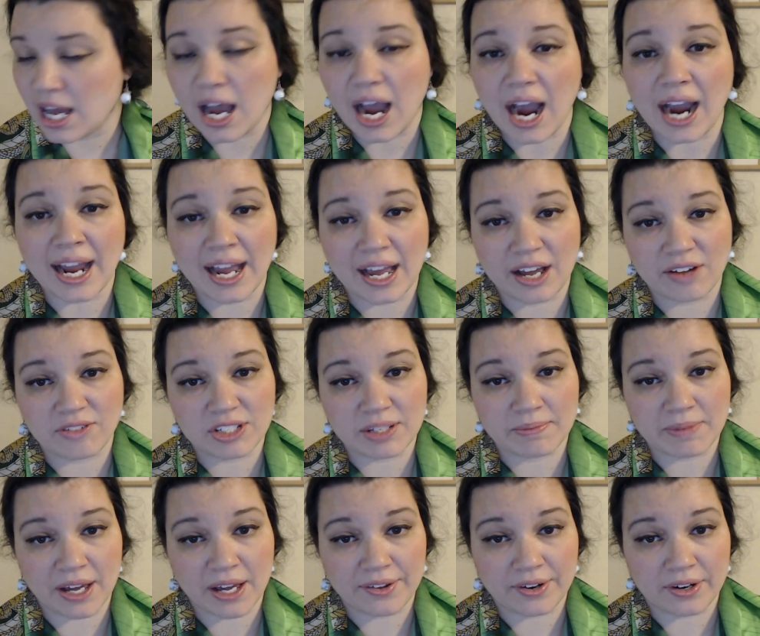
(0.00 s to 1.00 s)
I have some
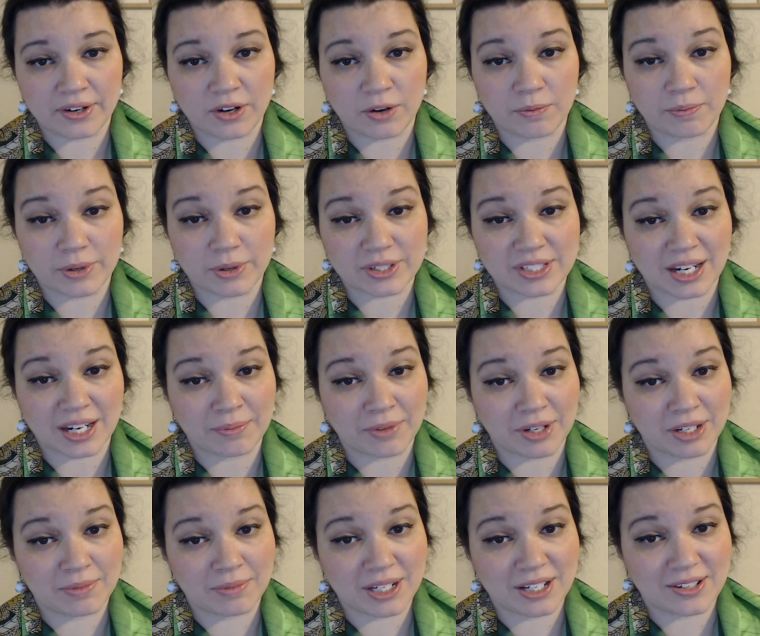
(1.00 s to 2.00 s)
other notebooks that I'm going
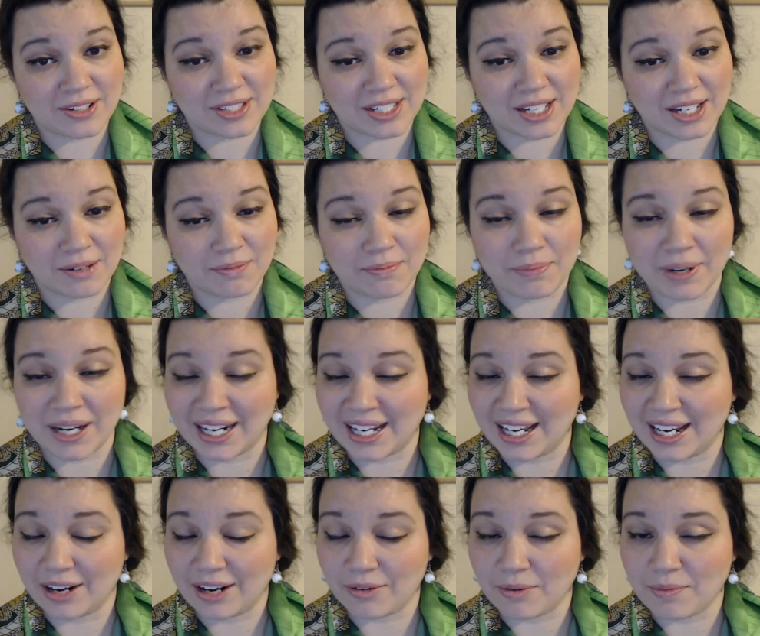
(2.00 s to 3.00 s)
to be using, but I
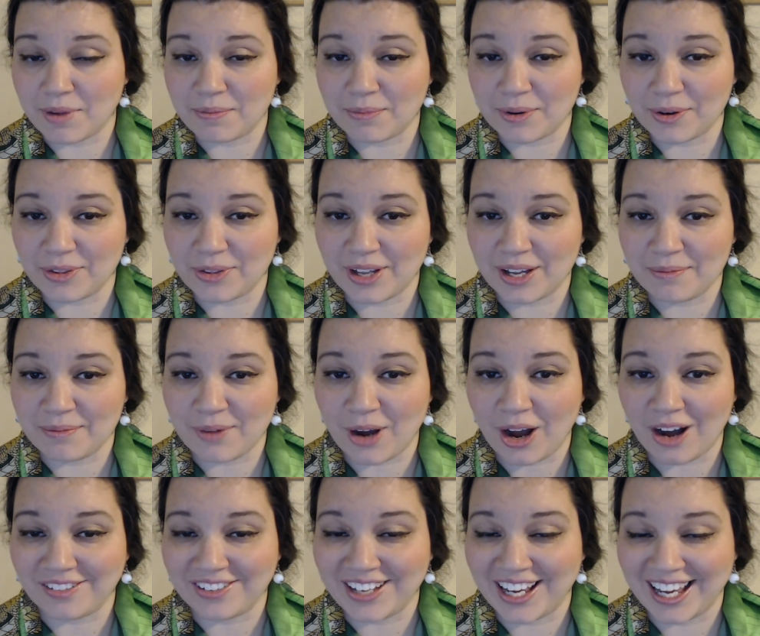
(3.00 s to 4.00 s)
can't remember them
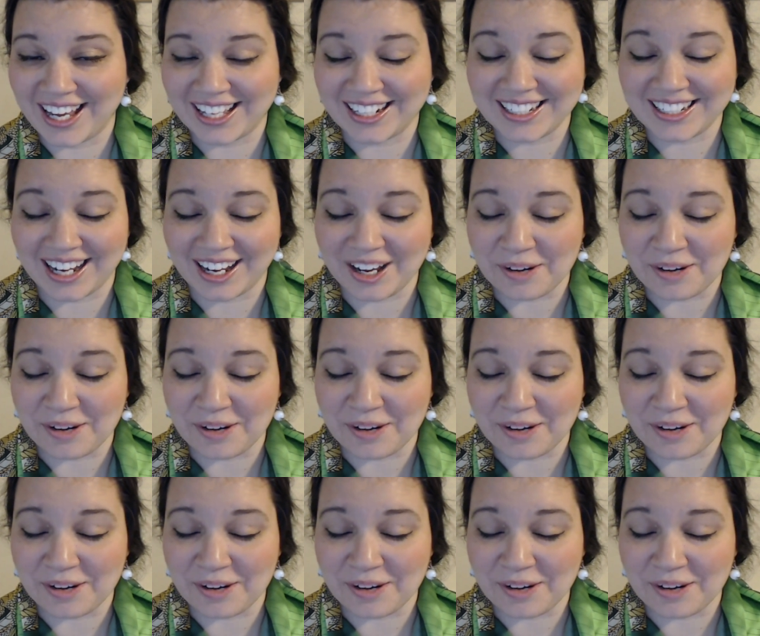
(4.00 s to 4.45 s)
offhand.